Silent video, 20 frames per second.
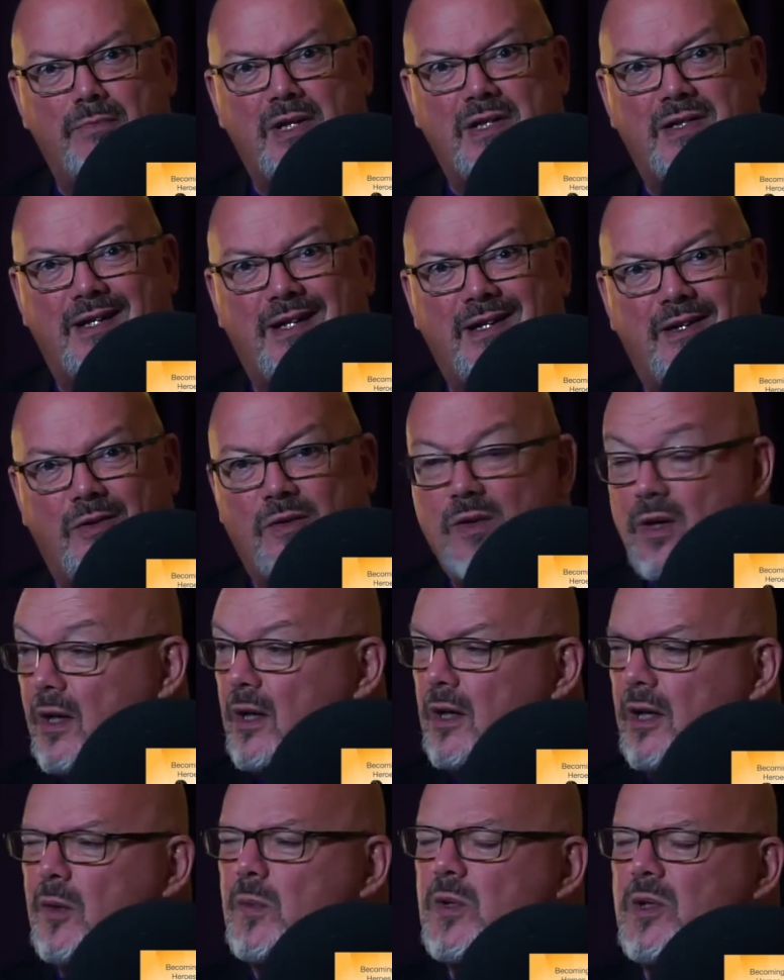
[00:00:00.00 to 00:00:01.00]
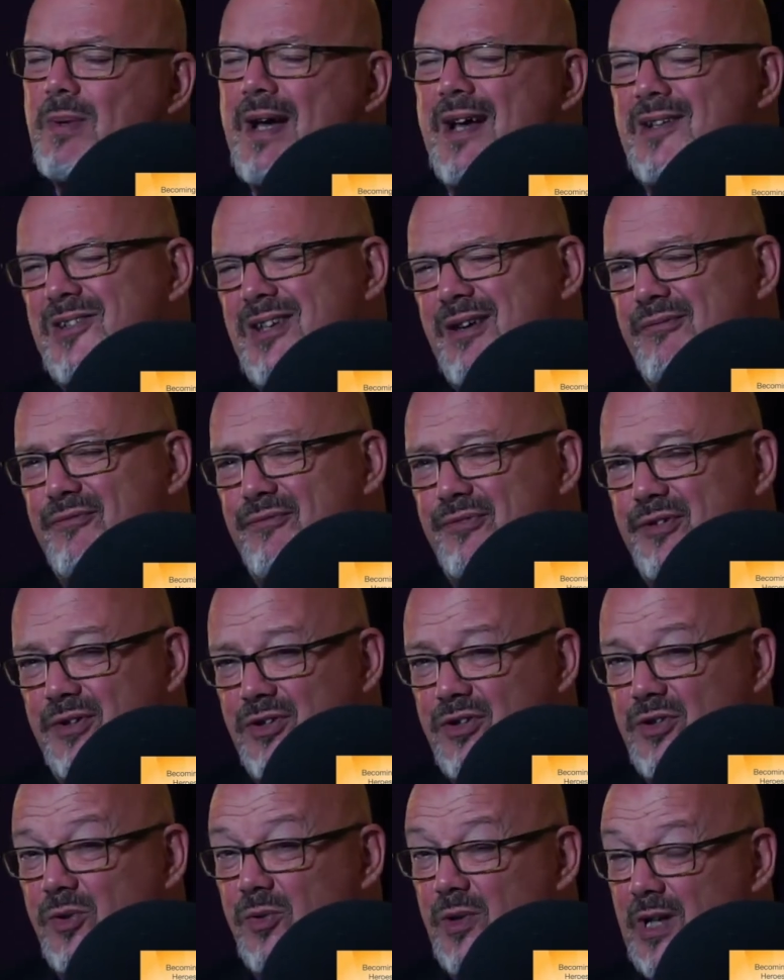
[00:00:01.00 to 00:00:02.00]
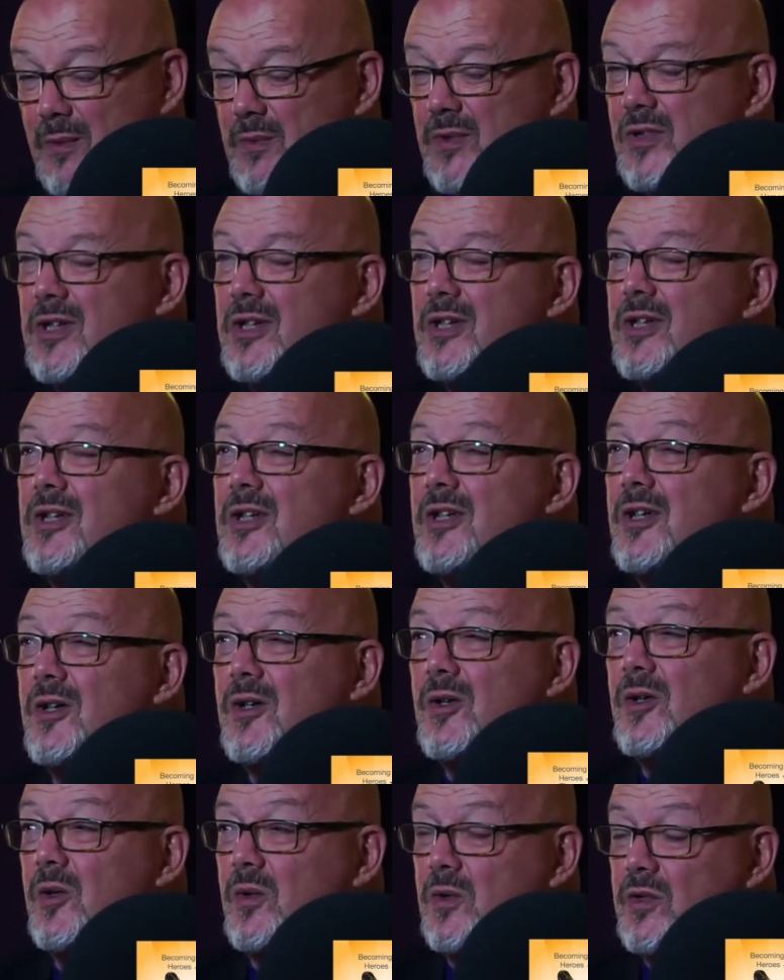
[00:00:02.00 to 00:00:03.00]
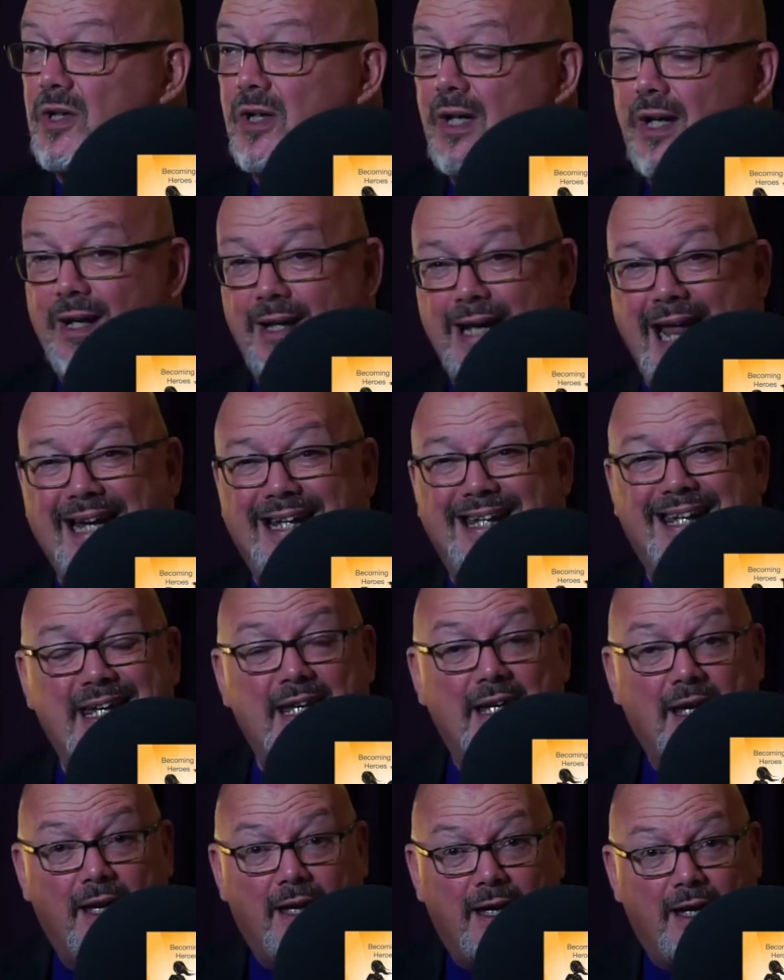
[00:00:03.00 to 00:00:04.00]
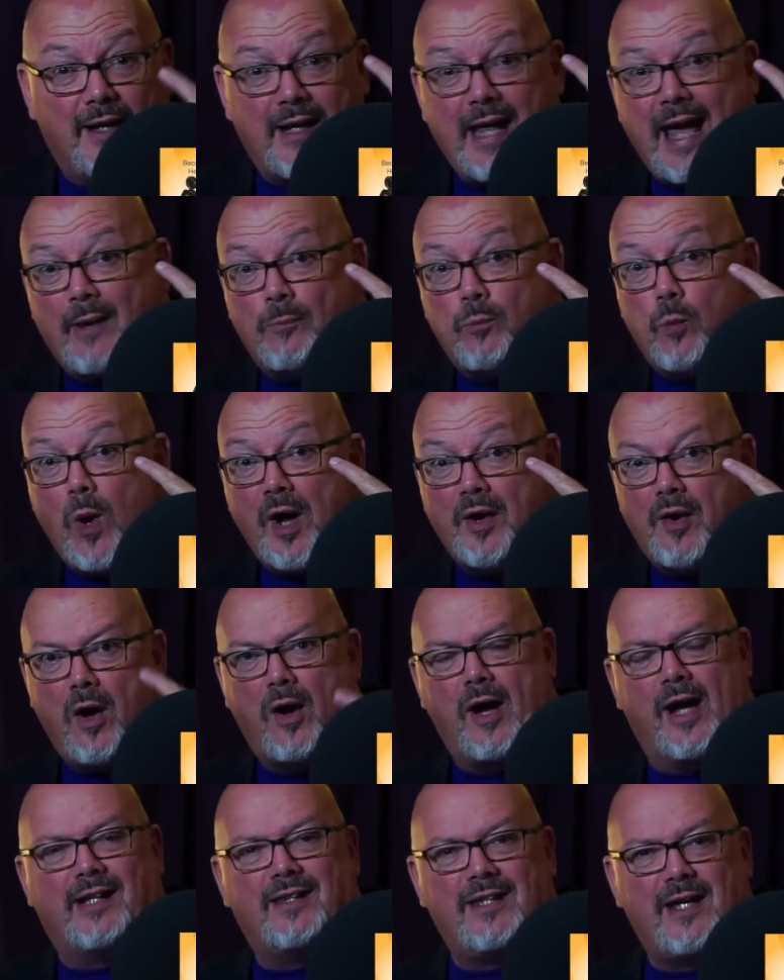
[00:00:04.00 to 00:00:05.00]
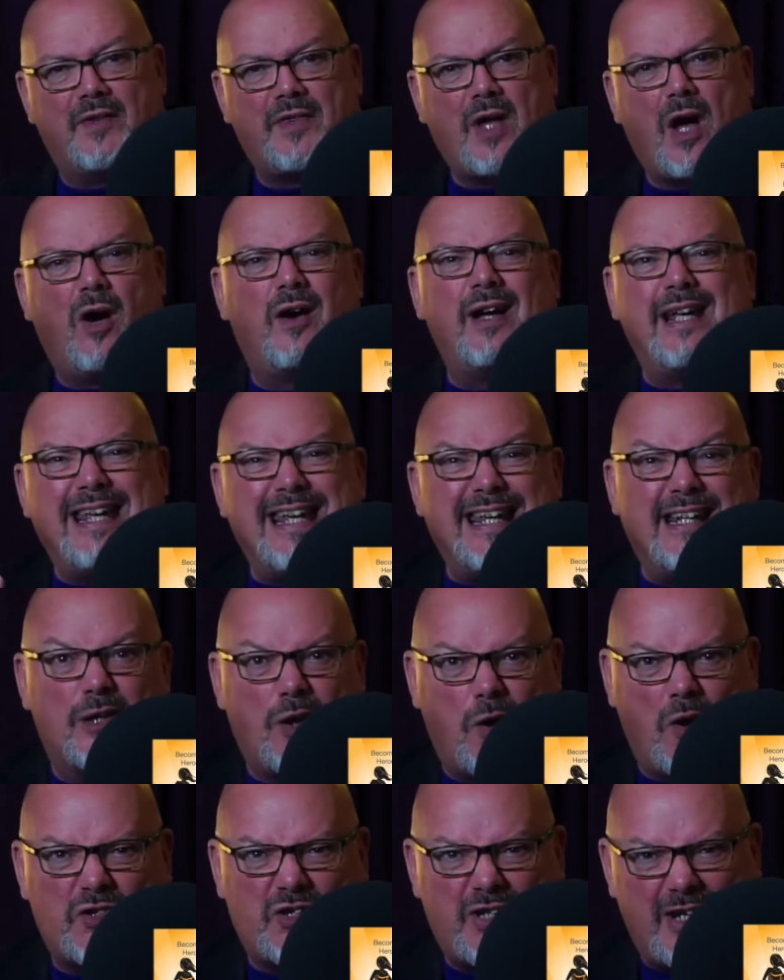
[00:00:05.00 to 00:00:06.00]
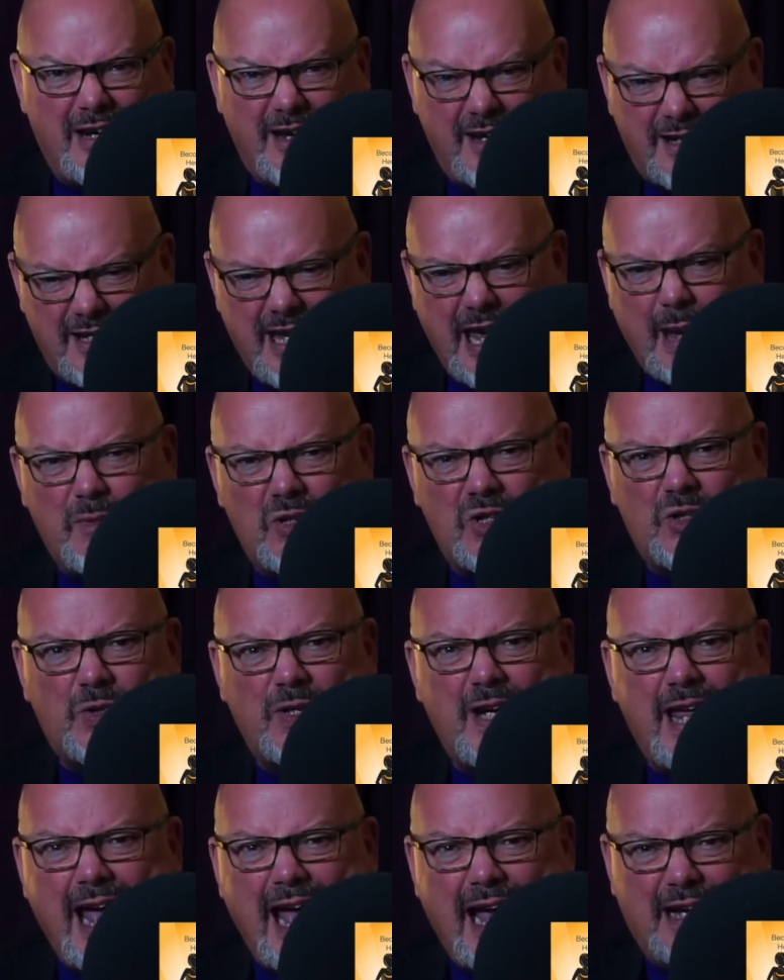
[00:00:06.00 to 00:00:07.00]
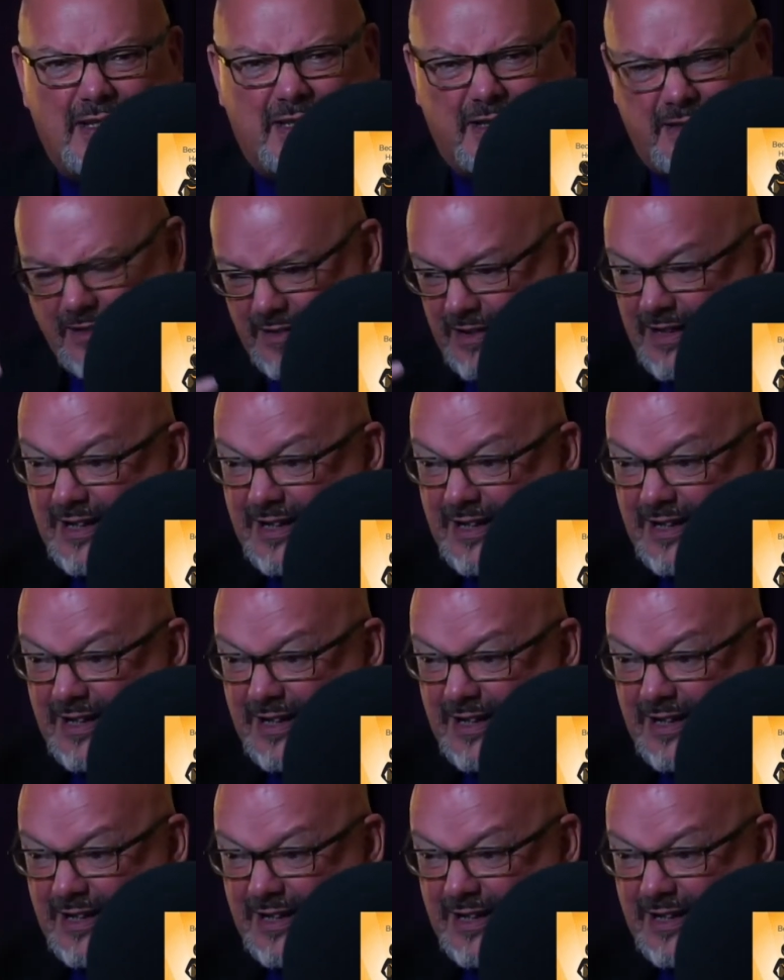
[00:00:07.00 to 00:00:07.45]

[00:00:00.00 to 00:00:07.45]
Mr. Hill, who was about 7 foot tall, he was huge, lanky, and had one eye. The other eye he'd lost in a chemistry accident.